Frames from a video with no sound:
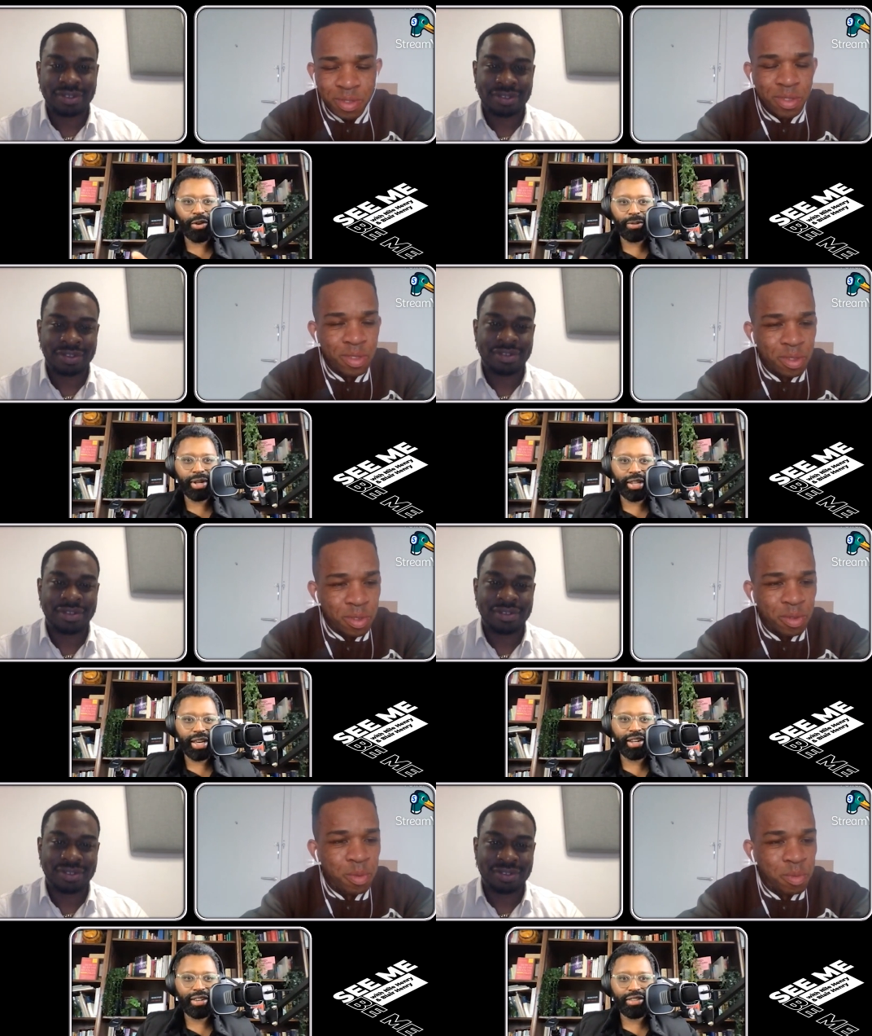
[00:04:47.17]
Speaker 1: I want a bit of
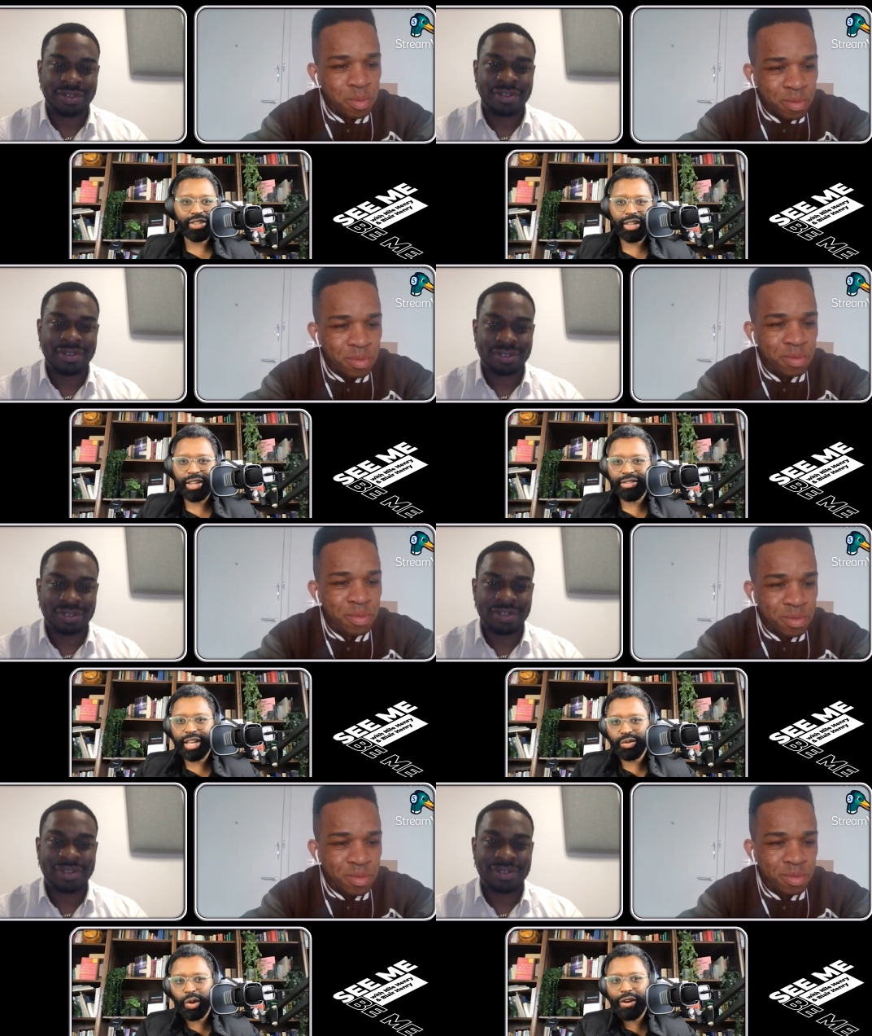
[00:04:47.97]
that. So that's
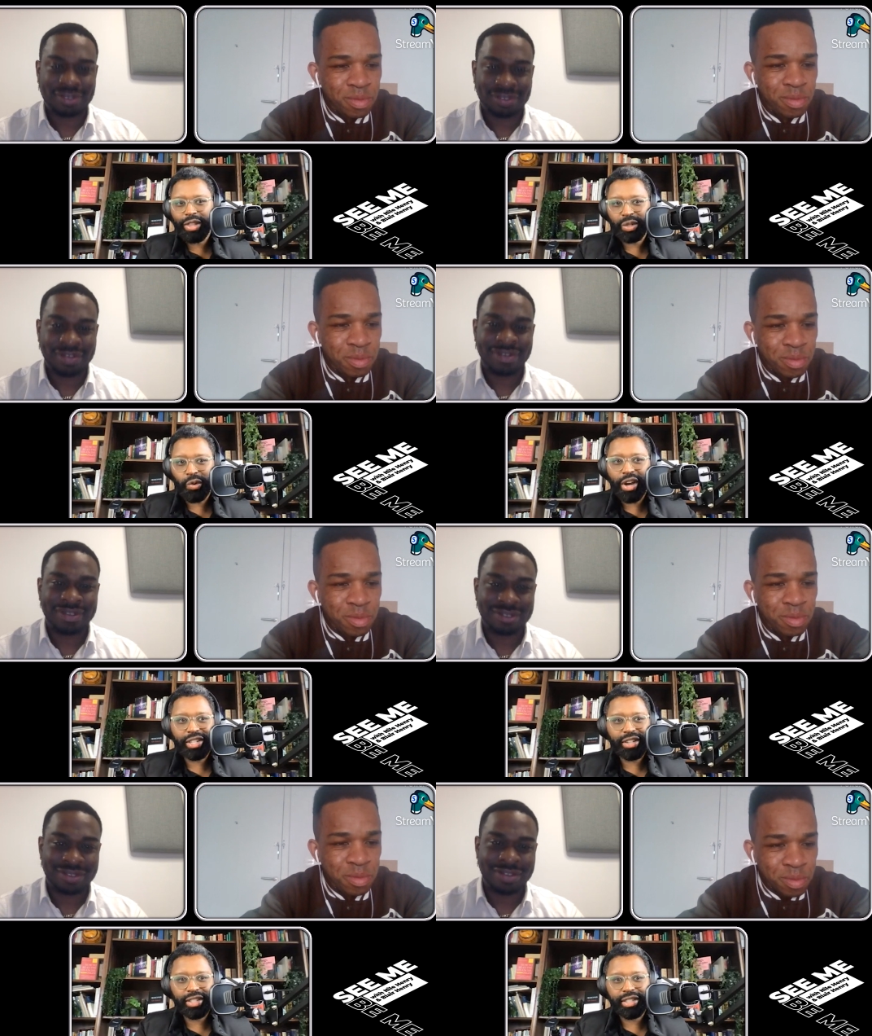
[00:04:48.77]
that's where that's where
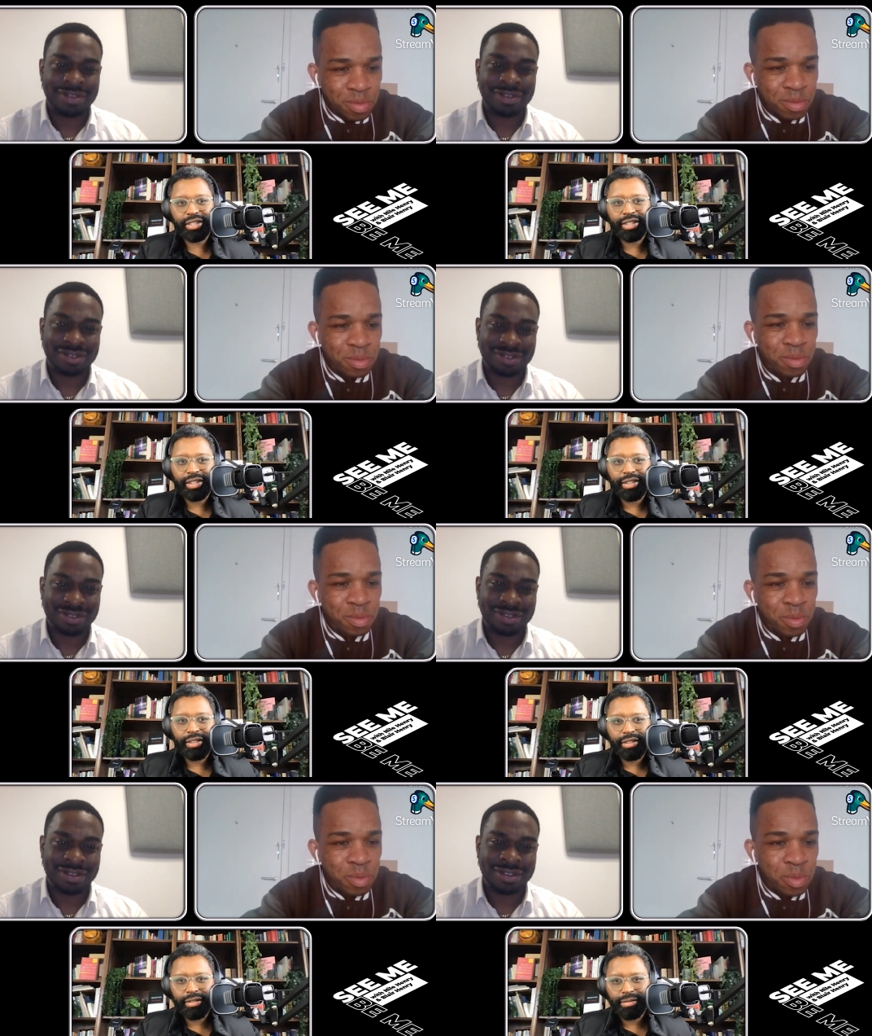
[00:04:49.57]
I started.
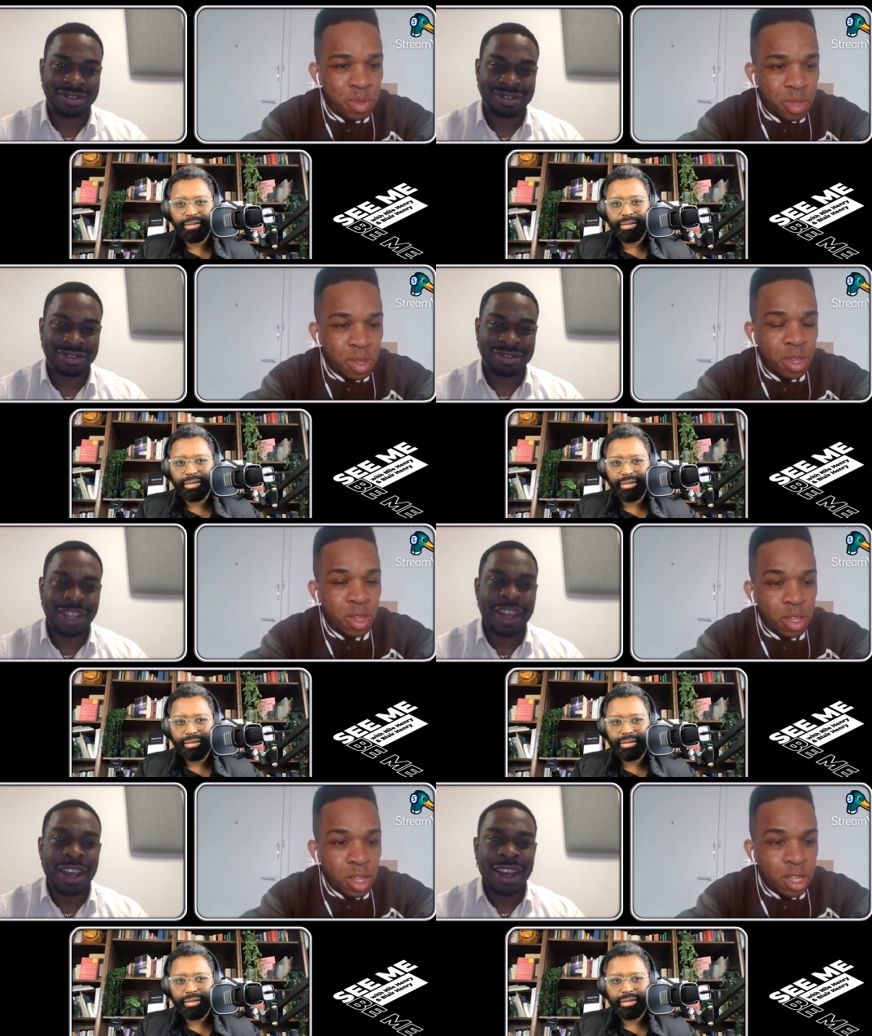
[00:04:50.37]

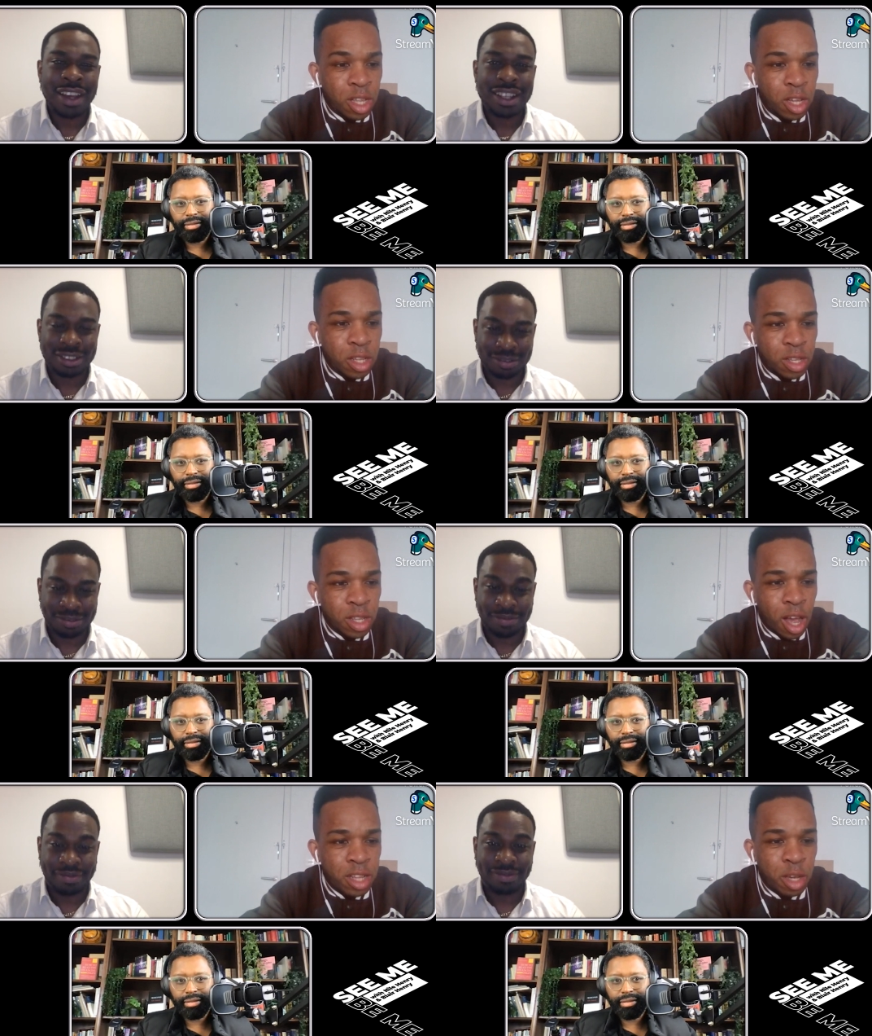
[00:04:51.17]
Speaker 2: Now,
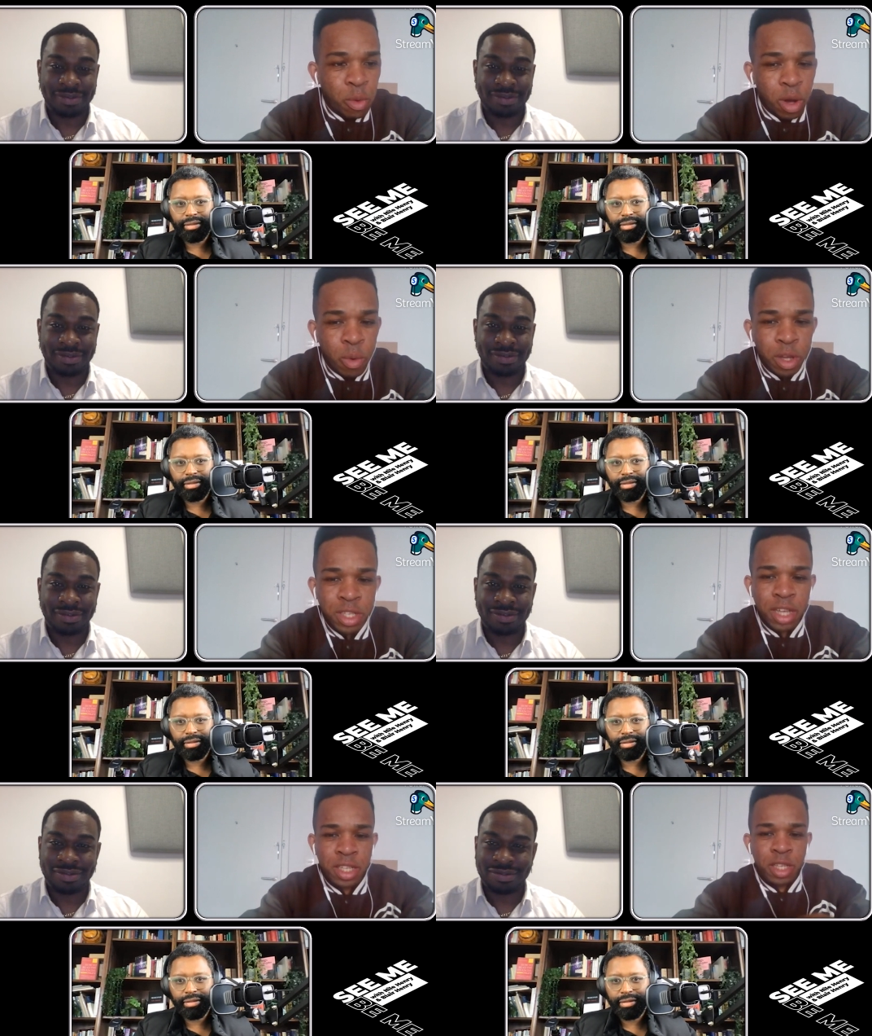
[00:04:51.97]
now Ade, what I
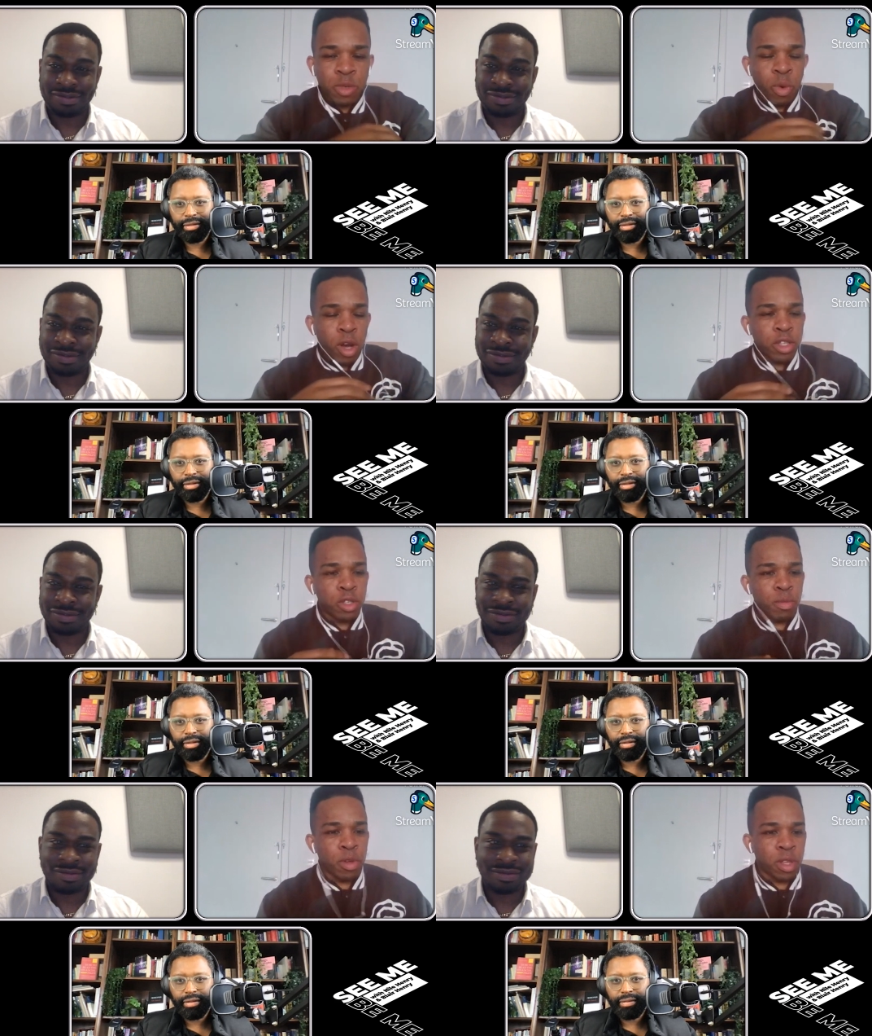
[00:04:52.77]
wanted to ask is, what are
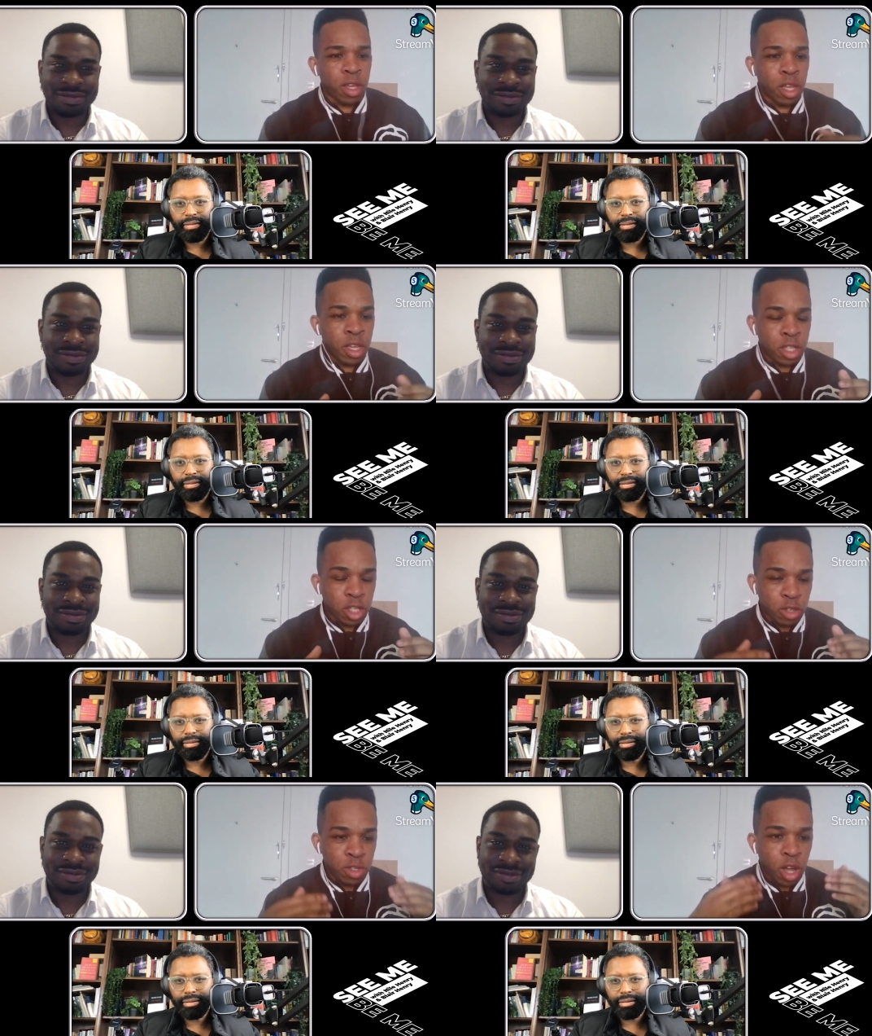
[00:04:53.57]
some of the
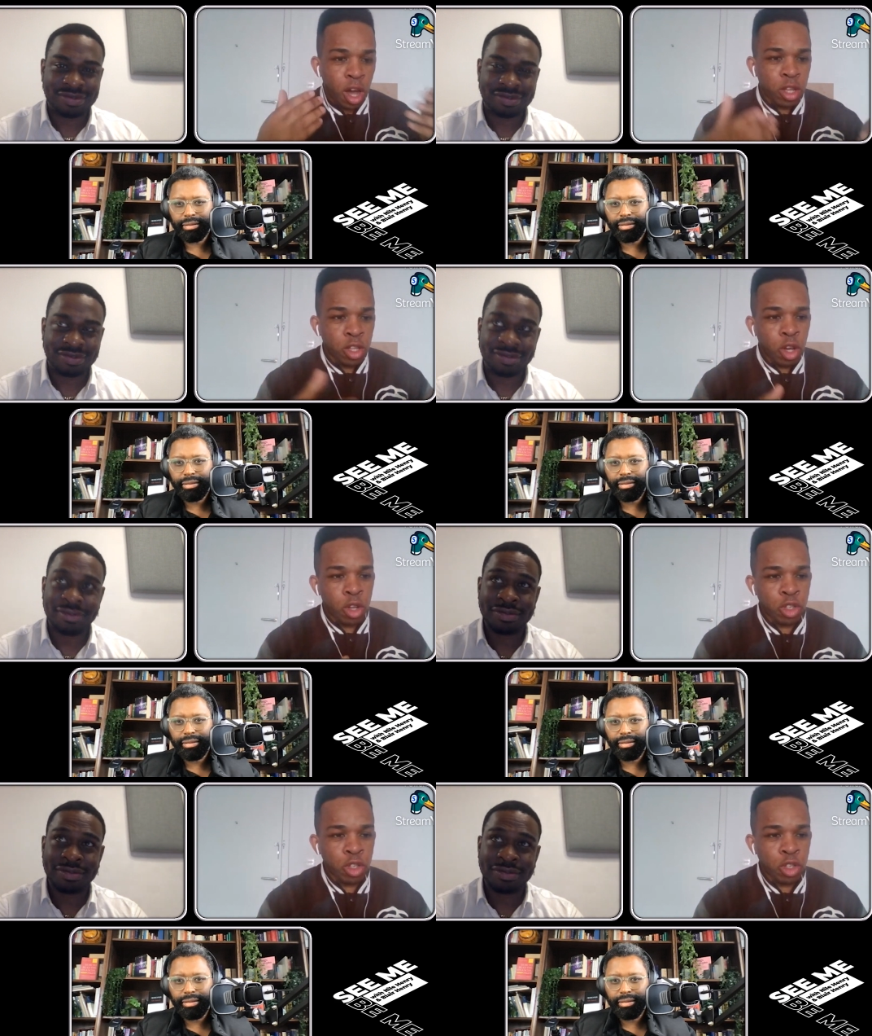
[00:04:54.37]
since you've started on your